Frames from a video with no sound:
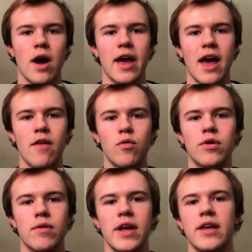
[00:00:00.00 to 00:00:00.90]
I have
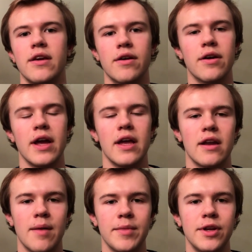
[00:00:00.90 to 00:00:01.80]
one right here,
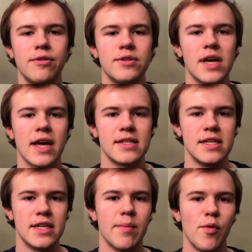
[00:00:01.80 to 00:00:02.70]
and I'm going to use it as
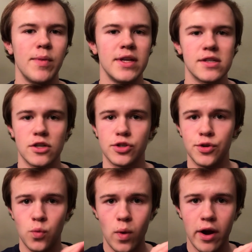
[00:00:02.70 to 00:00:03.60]
a demo piece. I'll
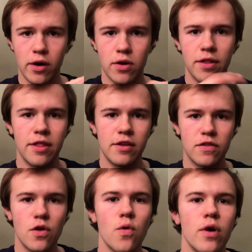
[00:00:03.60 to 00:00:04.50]
show you where on
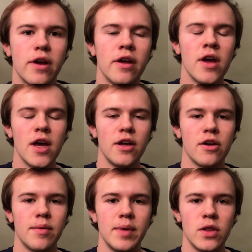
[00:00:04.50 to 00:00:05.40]
this coin
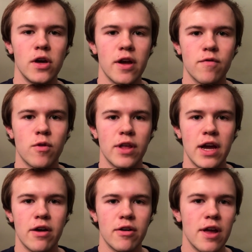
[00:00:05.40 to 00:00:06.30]
you're going to be looking for
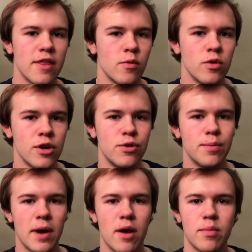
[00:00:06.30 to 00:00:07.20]
the error, and then we'll go
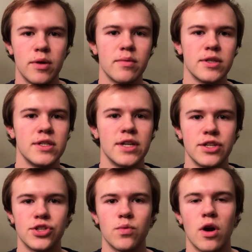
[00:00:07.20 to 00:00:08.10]
to a PowerPoint
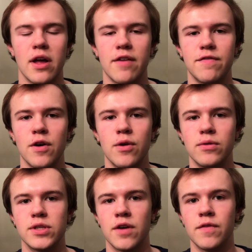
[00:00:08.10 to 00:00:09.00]
presentation where I'll have
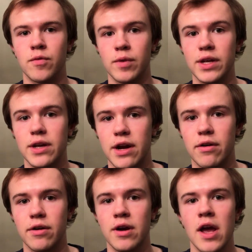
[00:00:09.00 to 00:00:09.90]
photos of the real
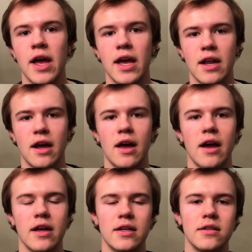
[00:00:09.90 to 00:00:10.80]
error, and I,
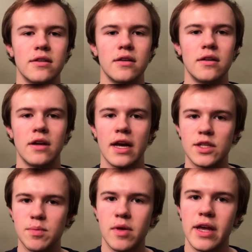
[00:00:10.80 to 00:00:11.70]
I can
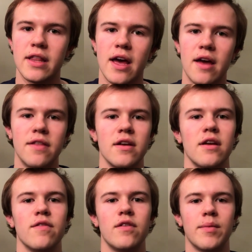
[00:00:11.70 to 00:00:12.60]
explain that and
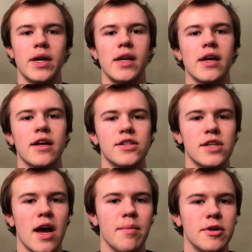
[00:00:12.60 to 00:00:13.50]
then give some idea
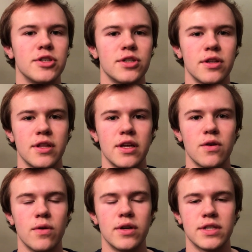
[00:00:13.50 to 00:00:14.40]
as to how much
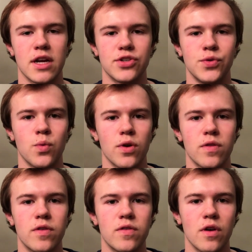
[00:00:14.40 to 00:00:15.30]
the coin is actually
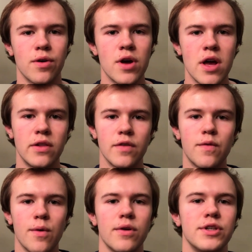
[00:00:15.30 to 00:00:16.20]
worth. So
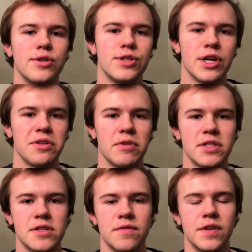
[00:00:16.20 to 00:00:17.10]
look forward to sharing the
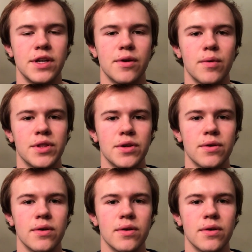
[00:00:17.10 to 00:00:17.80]
rest of the video with